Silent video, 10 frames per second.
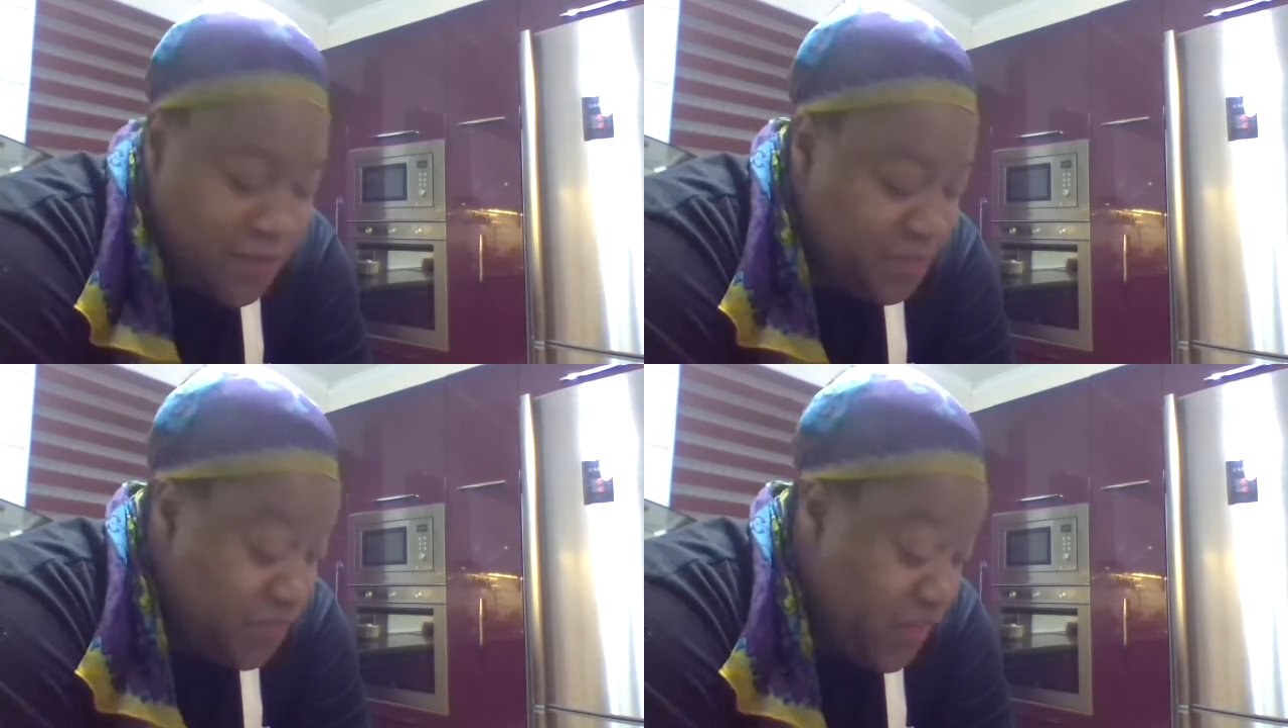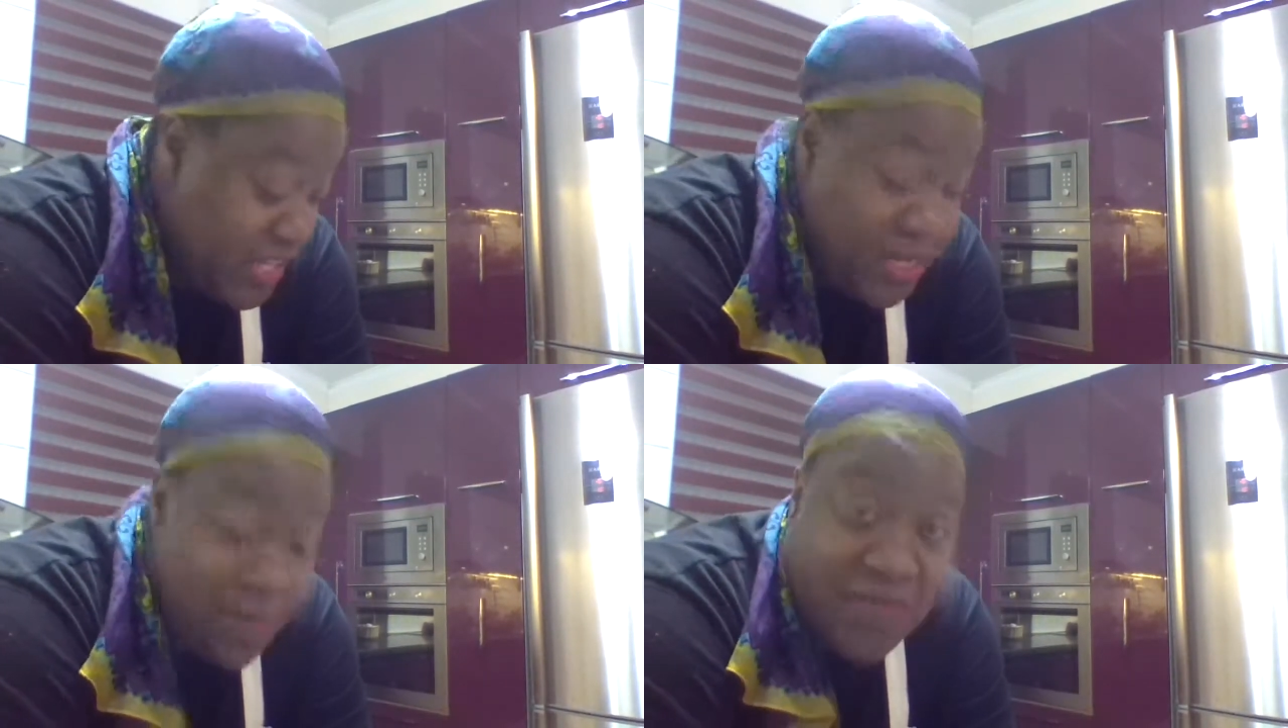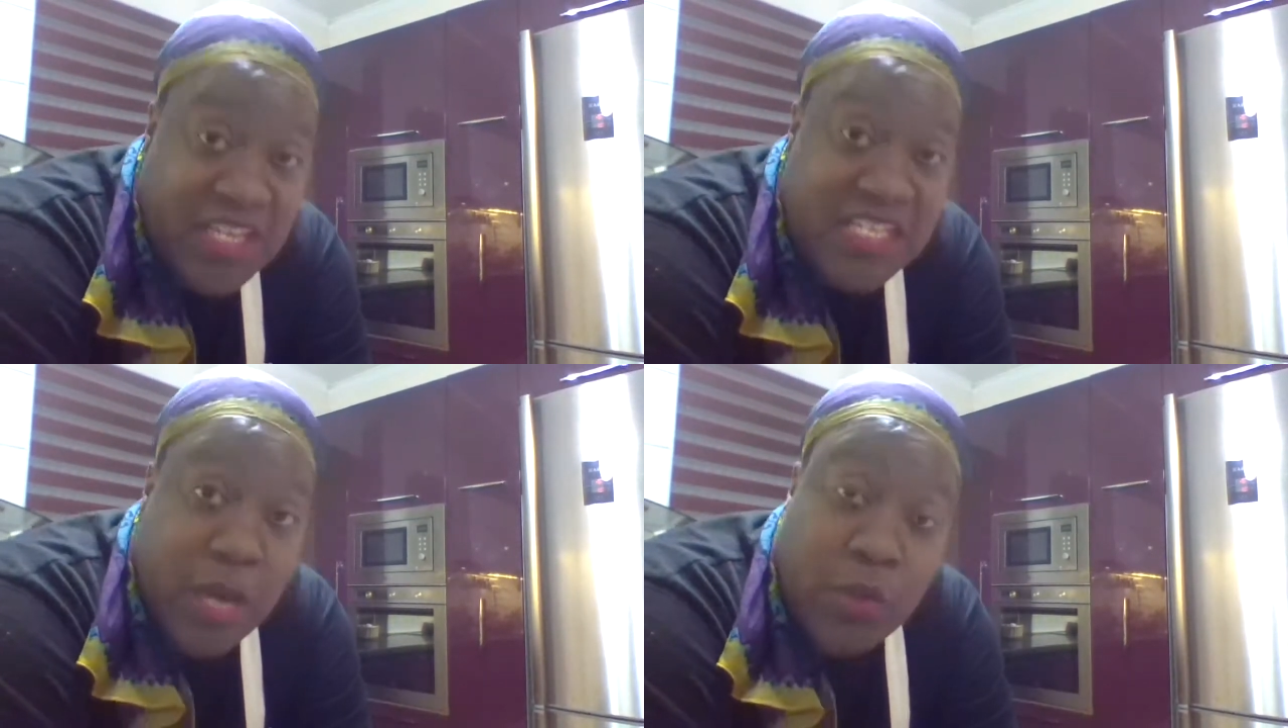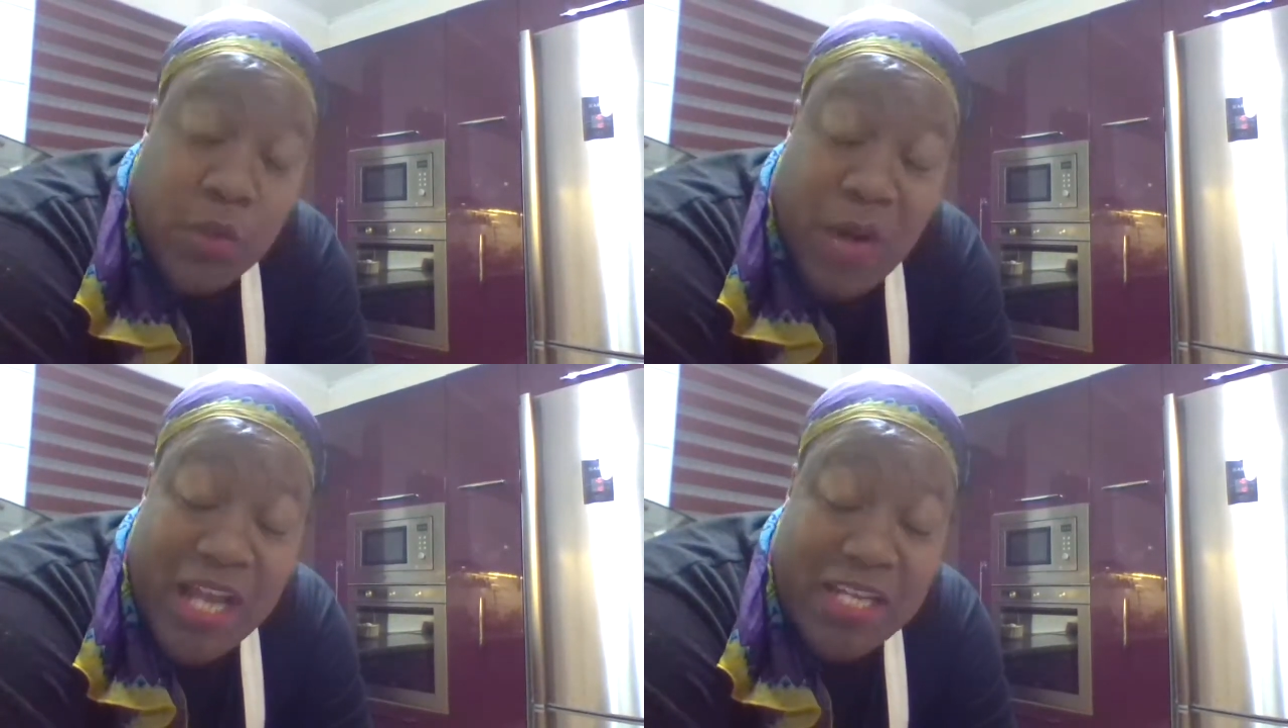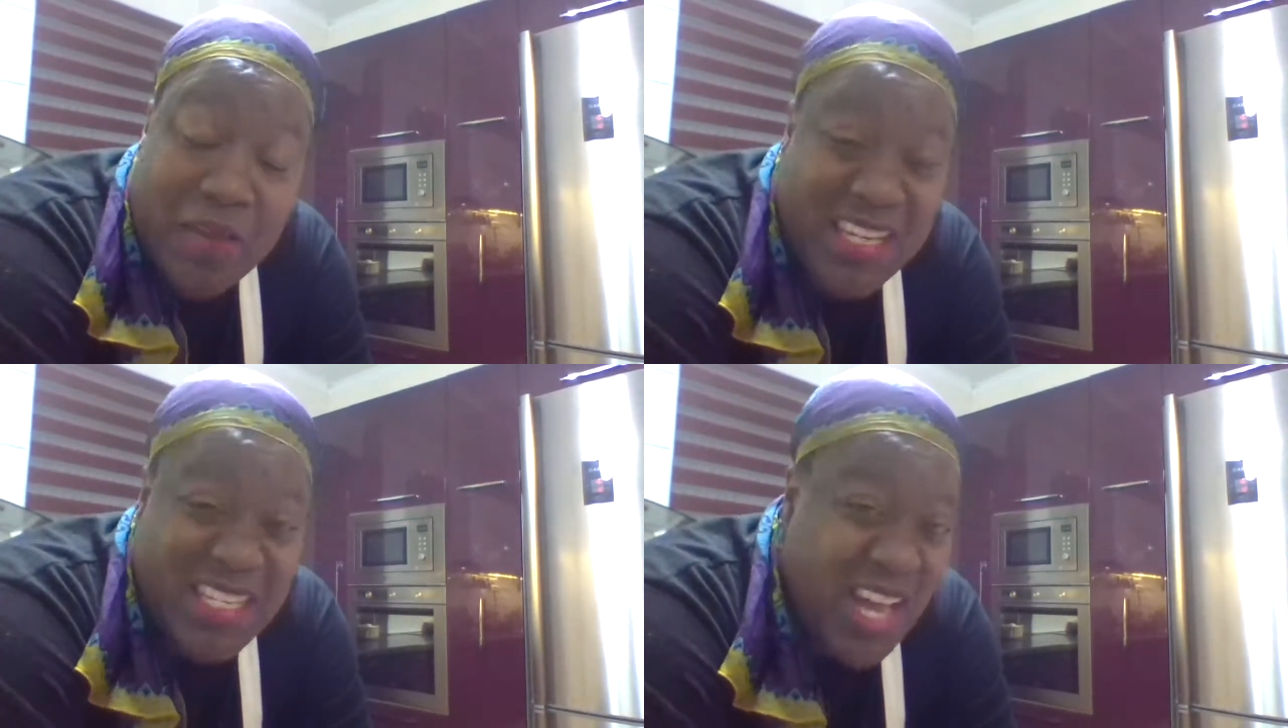In fact, some of these I will grind
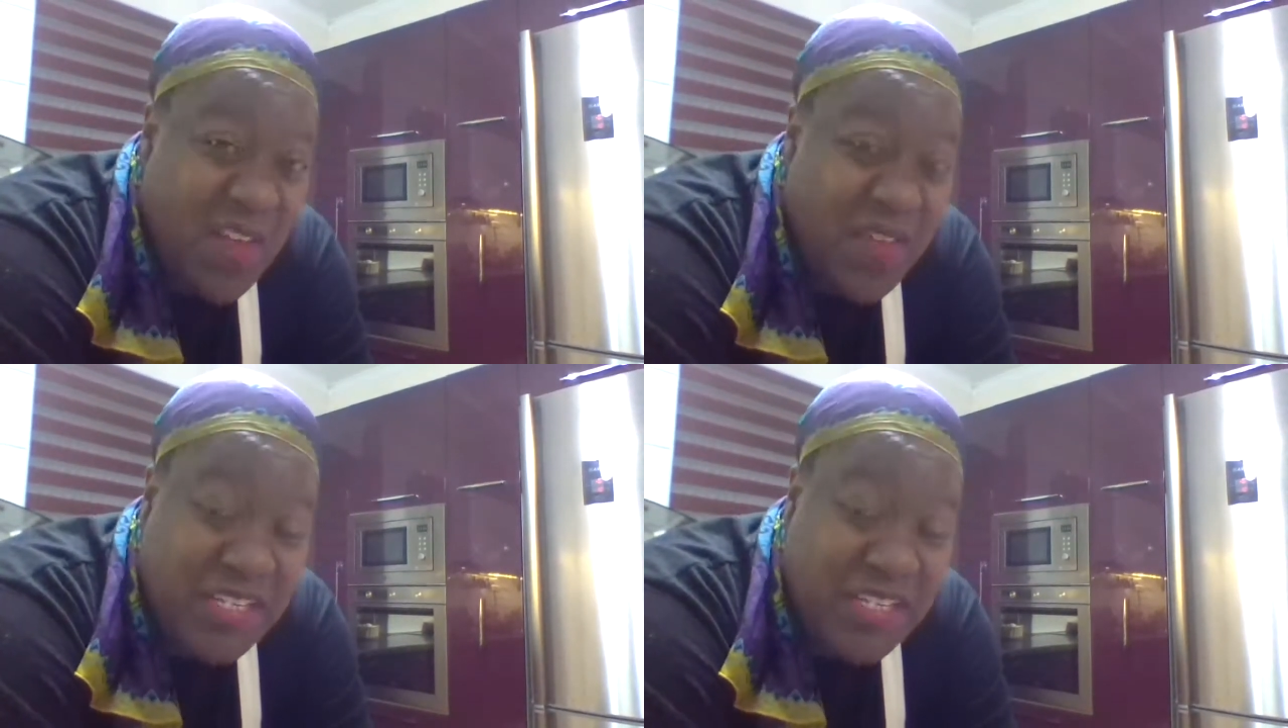myself at